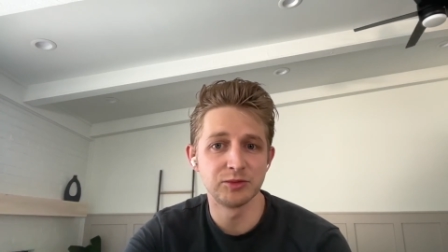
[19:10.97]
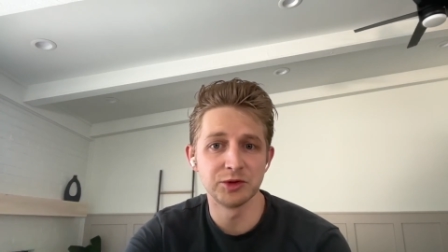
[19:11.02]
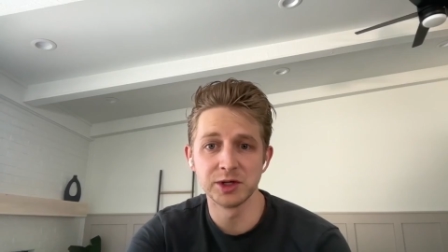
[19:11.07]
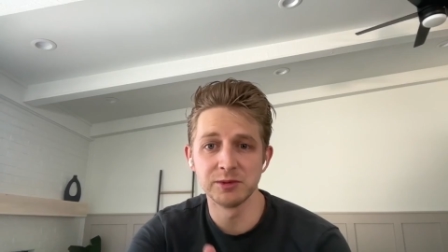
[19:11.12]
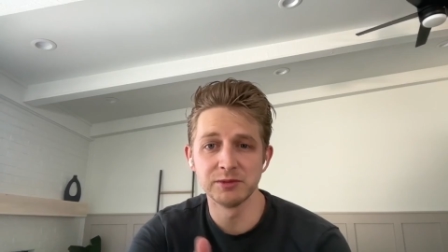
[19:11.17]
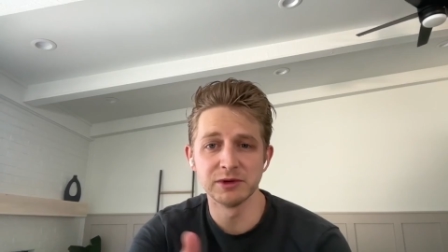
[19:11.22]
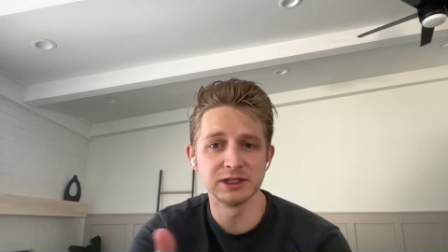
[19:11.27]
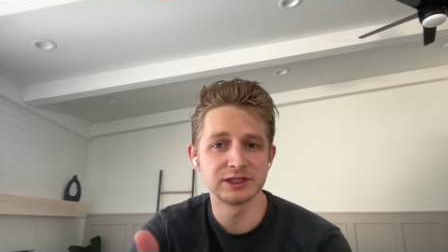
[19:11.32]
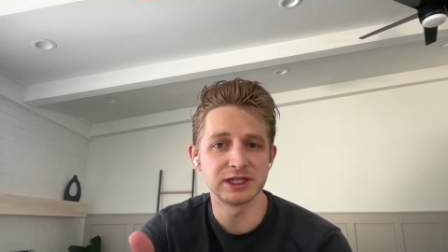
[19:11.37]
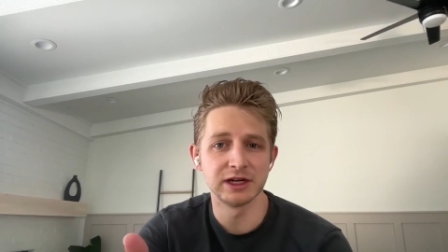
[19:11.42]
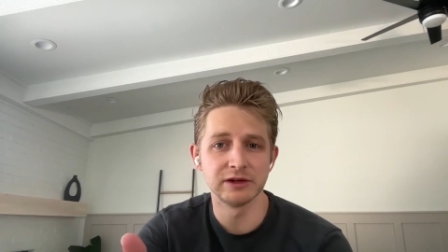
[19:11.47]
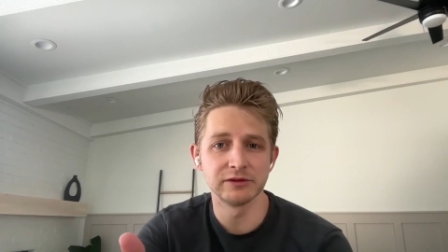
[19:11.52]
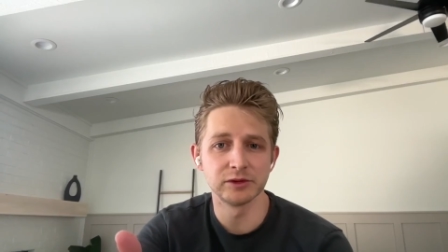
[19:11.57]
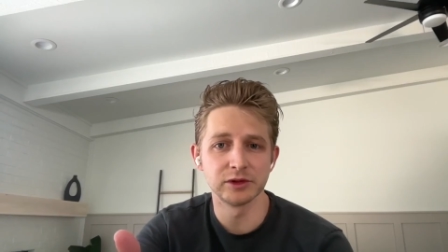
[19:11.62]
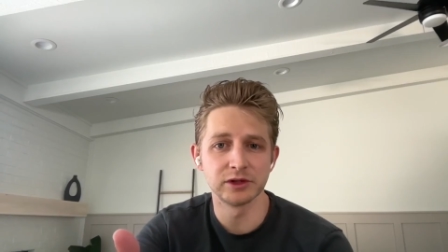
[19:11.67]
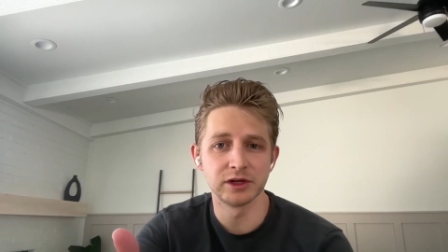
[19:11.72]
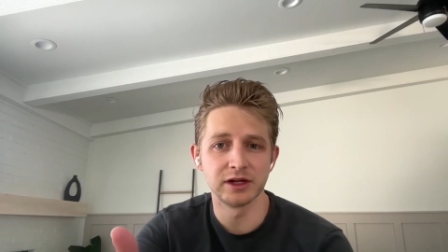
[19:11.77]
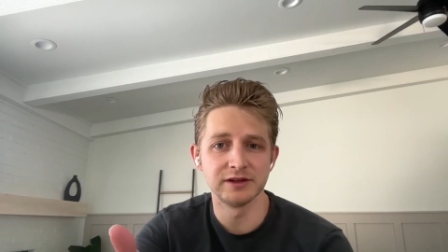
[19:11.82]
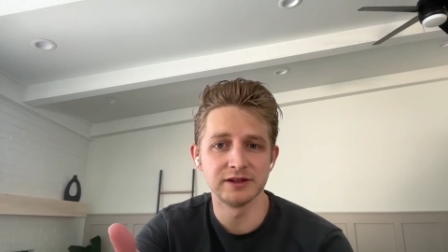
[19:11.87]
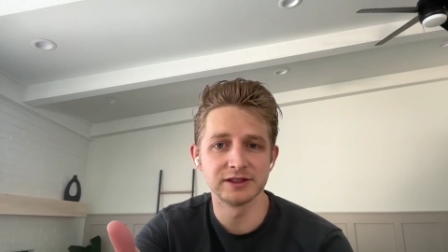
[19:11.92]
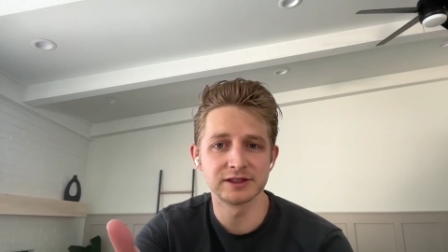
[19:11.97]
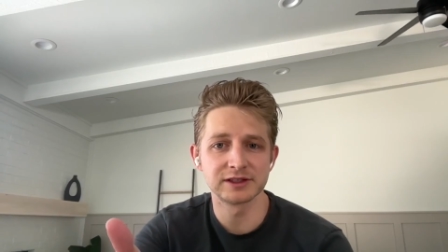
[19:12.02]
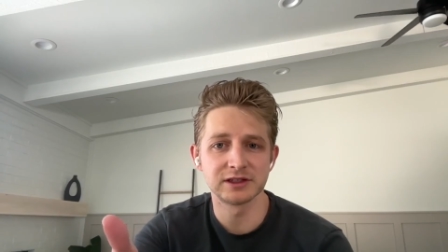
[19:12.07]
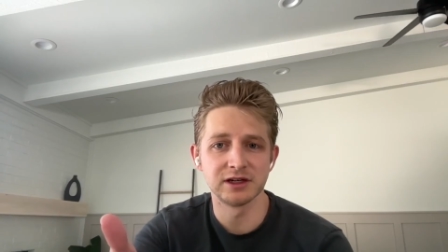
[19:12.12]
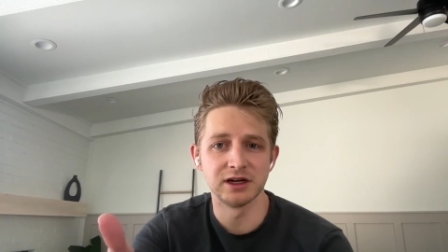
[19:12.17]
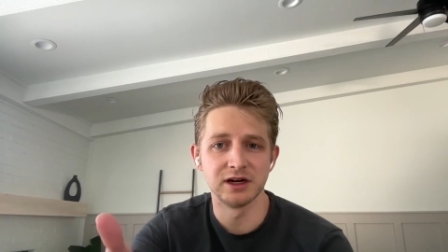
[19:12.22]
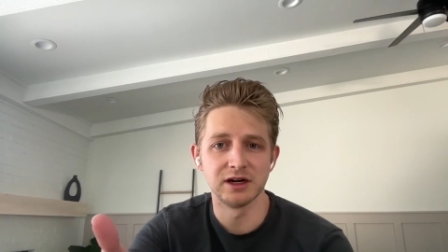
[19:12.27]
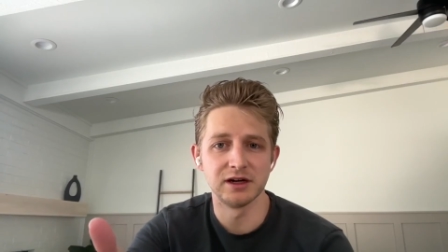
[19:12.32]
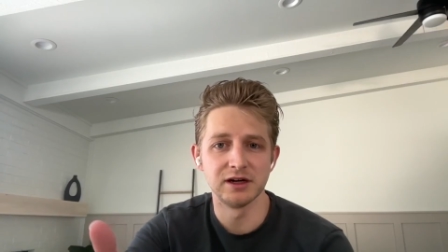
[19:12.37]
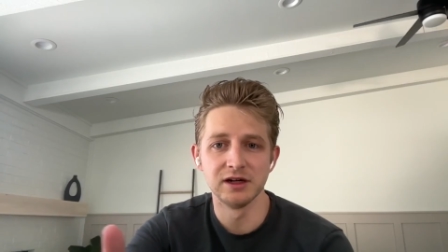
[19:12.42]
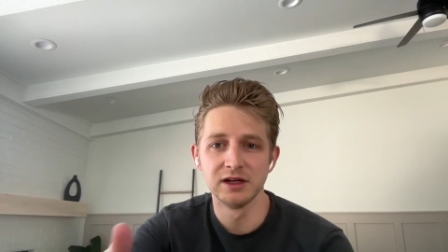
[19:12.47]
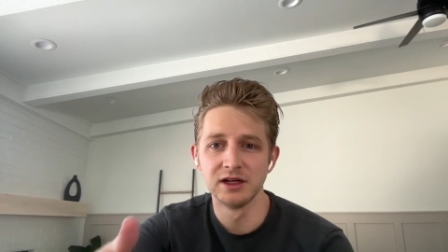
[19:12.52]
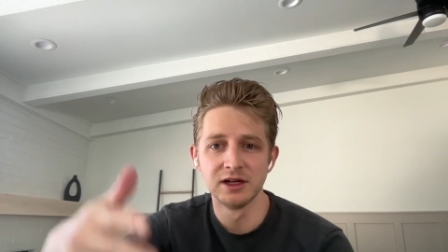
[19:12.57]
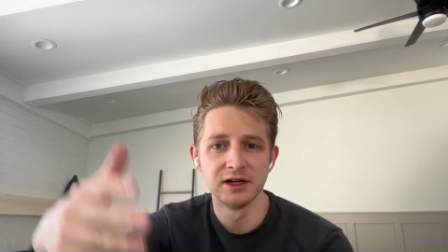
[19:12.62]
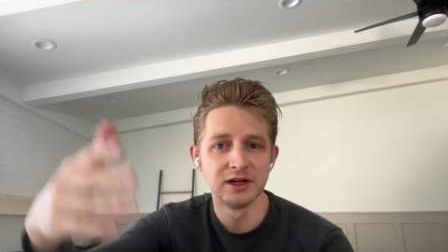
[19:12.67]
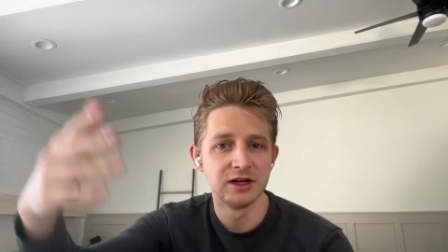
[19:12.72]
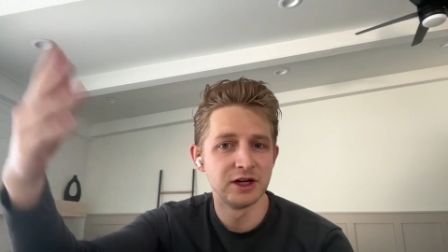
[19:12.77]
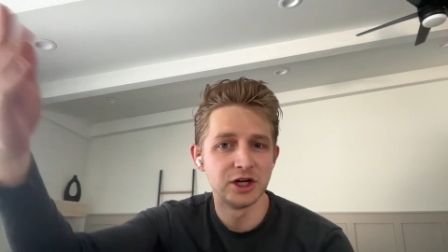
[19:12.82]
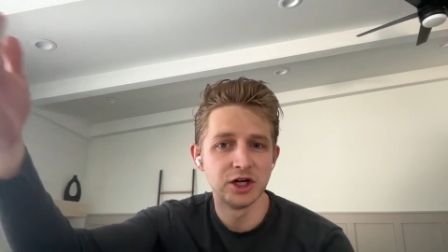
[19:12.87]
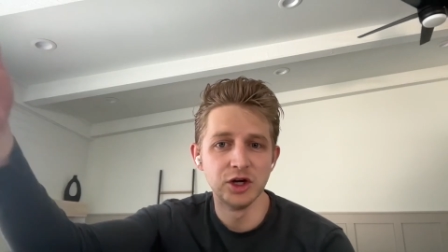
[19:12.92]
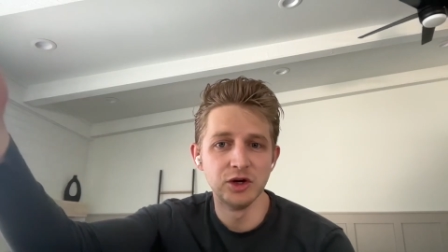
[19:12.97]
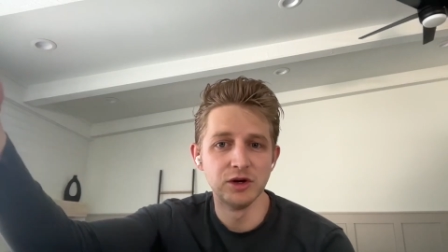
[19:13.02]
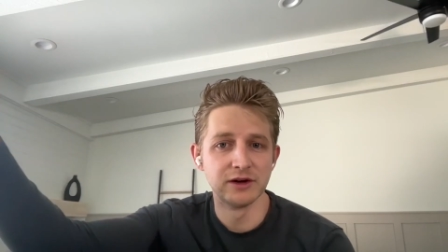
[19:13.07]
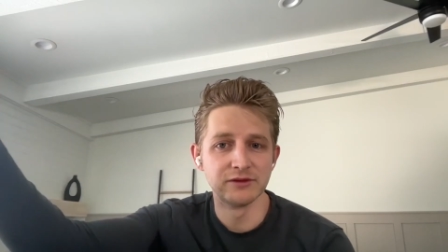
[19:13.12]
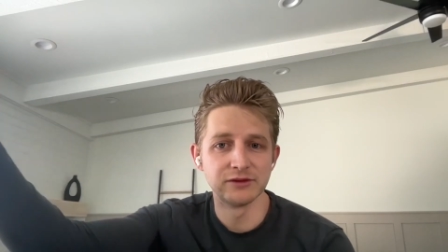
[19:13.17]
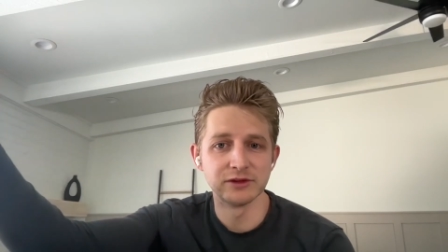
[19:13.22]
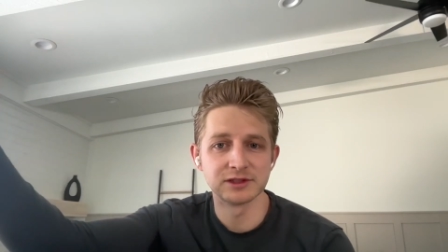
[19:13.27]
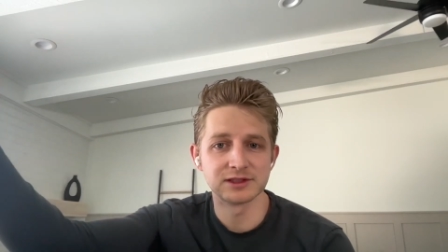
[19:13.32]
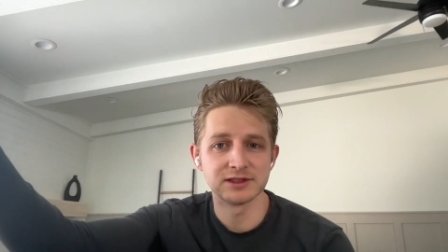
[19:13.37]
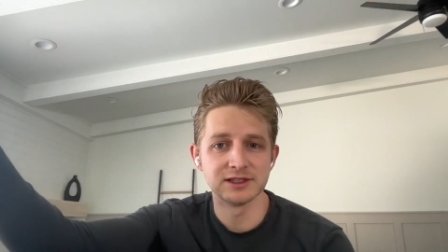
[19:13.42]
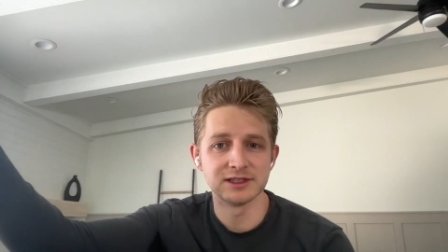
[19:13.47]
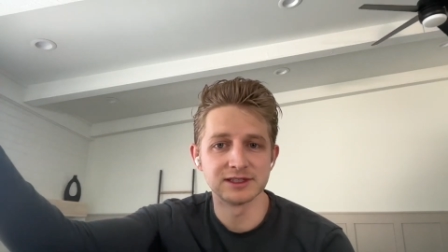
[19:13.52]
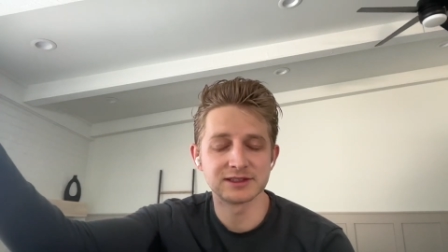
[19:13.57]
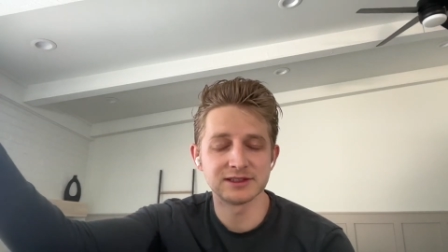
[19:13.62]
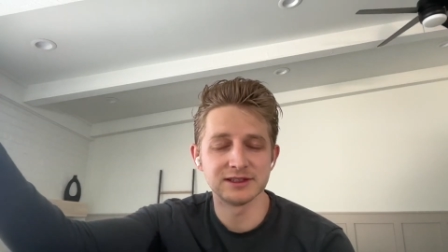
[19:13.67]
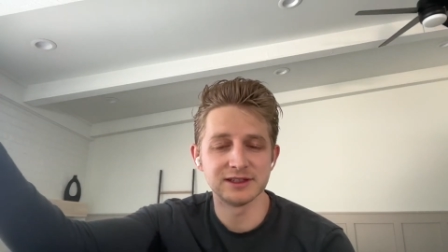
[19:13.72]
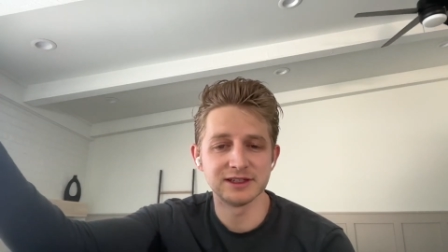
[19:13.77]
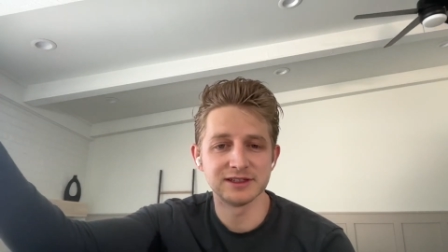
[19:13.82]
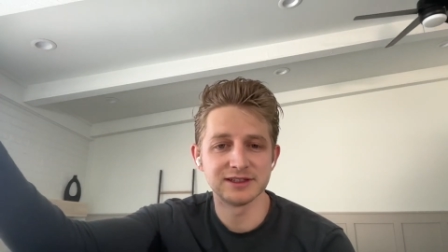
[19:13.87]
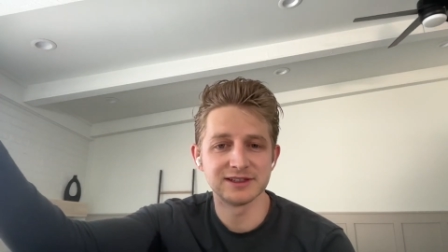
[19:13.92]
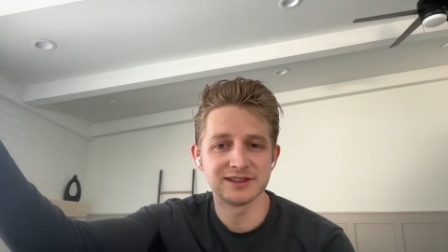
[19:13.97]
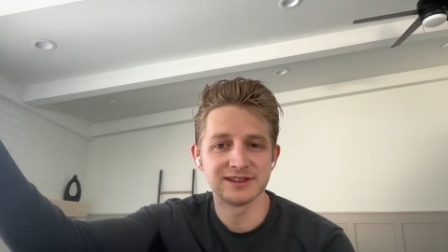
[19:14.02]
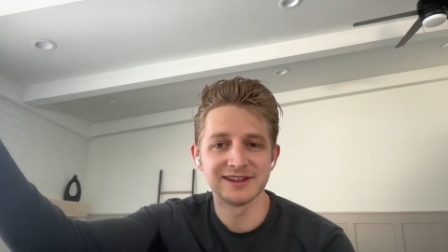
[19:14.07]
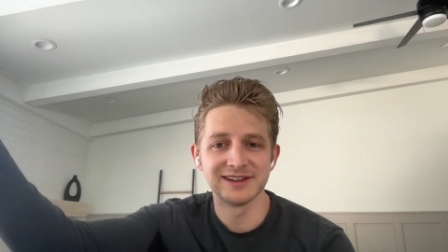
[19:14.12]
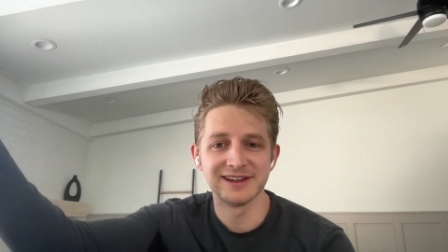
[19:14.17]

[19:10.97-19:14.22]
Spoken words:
pretty much everyone on this call, whoever's listening,